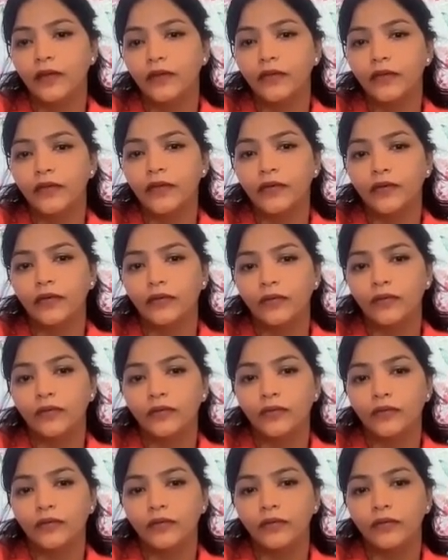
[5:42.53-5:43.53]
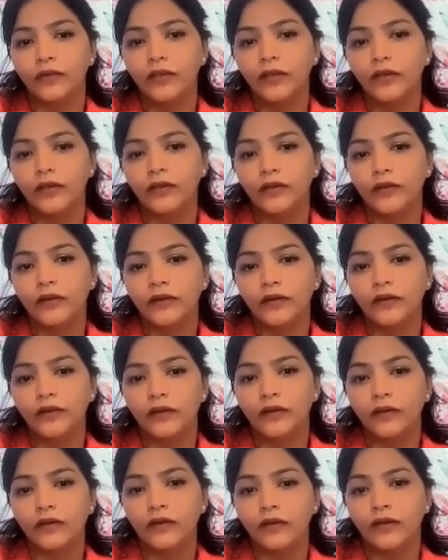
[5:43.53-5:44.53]
So this
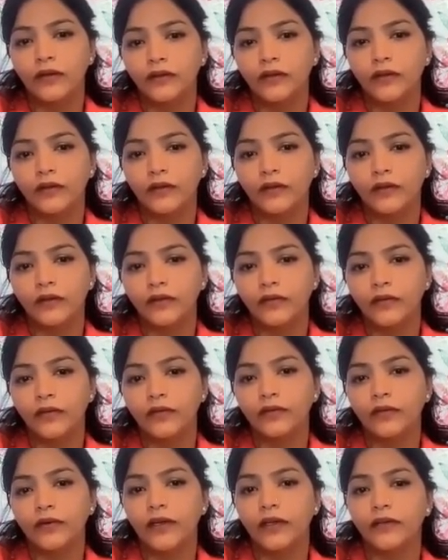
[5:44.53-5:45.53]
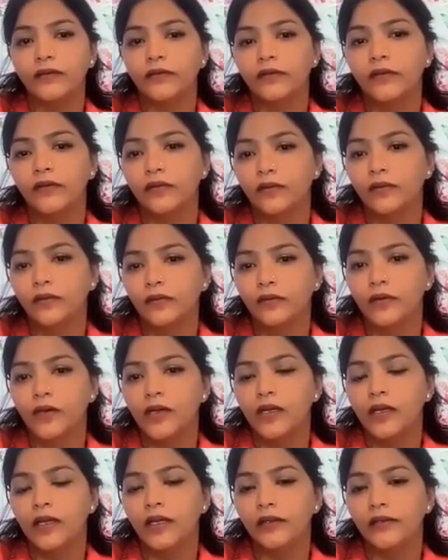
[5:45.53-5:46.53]
and this gives you 5. So
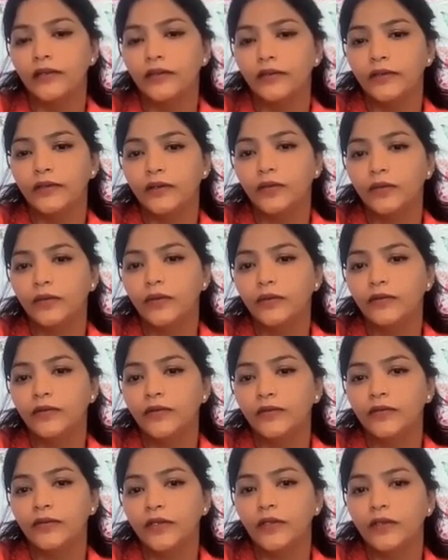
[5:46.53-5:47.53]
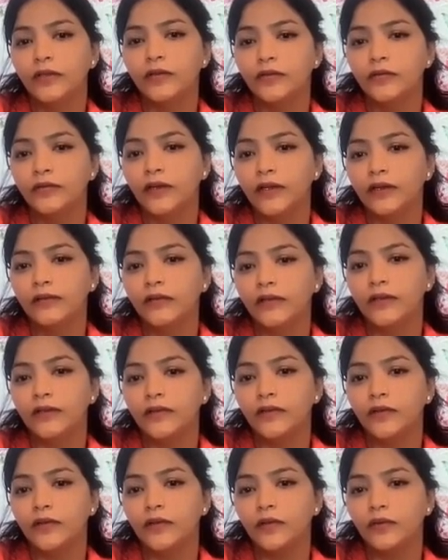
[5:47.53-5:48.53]
x is equal to 15 to 5, that
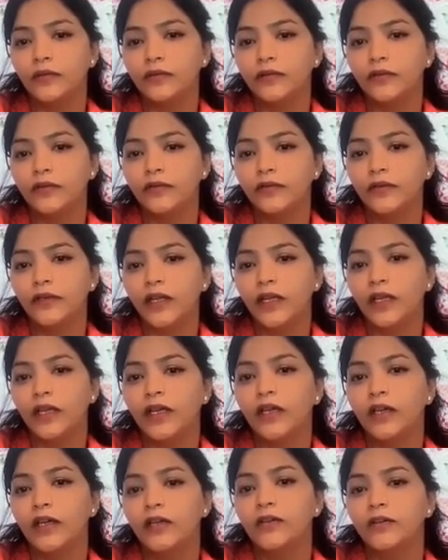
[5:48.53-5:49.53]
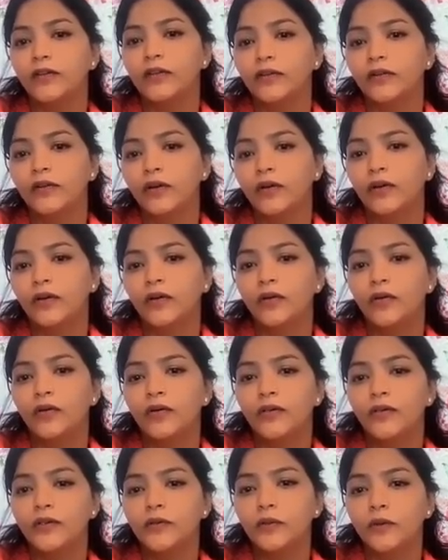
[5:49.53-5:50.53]
is 250. So your
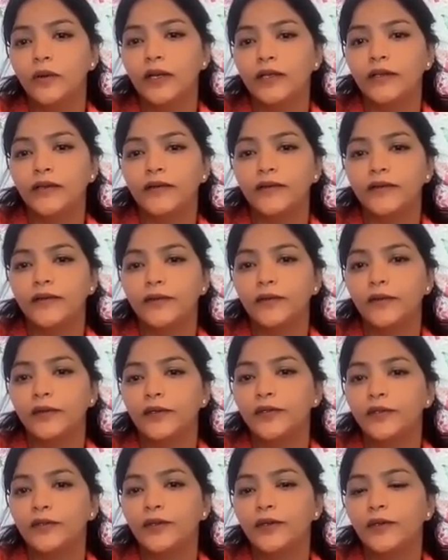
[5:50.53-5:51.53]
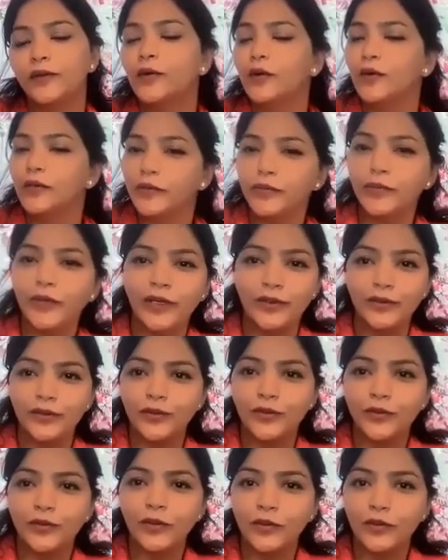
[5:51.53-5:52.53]
cost price, original cost price,
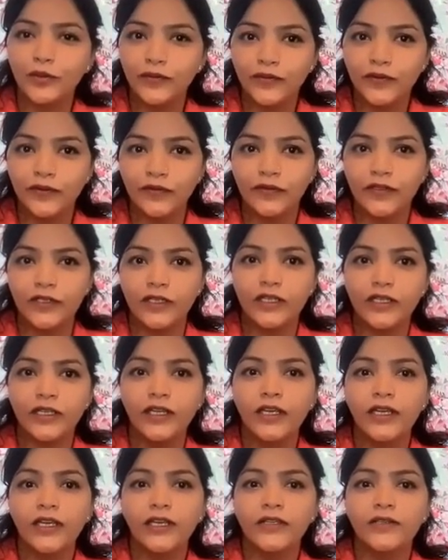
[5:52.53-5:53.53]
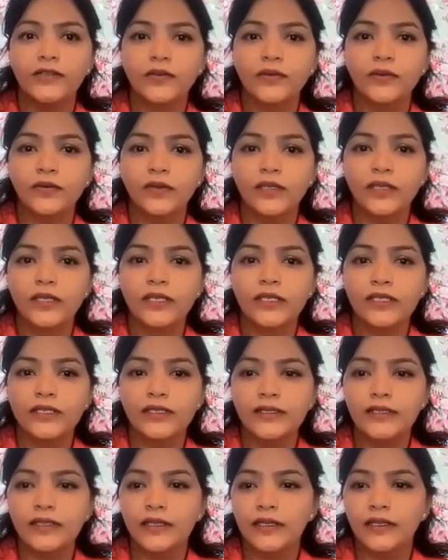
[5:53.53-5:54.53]
should be 250. So
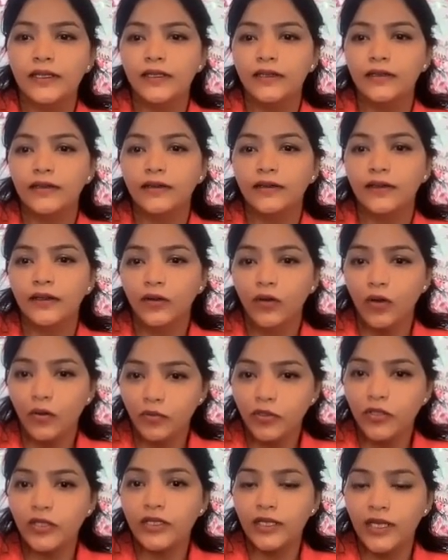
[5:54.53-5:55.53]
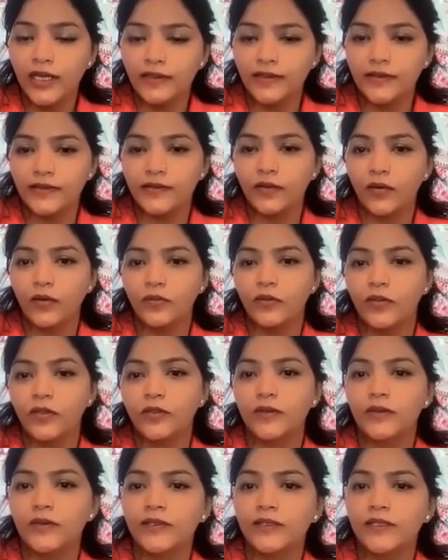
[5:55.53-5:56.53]
is there an option? Yes,
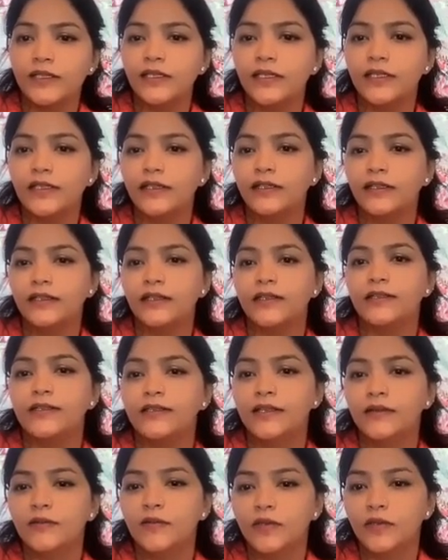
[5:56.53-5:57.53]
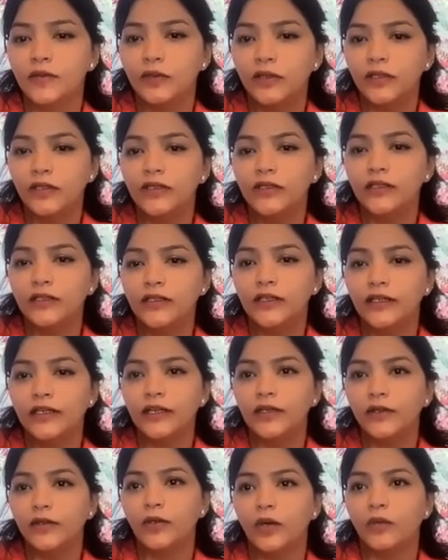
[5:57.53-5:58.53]
option C seems to be the
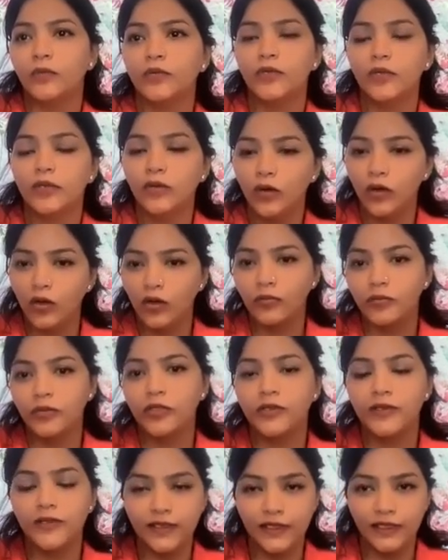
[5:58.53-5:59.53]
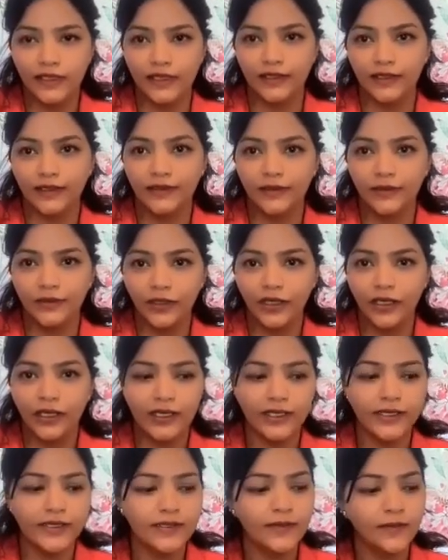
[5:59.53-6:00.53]
correct option. Option C. Okay,
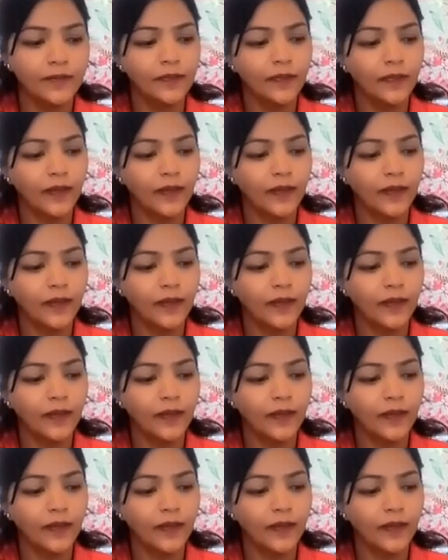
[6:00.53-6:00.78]
guys.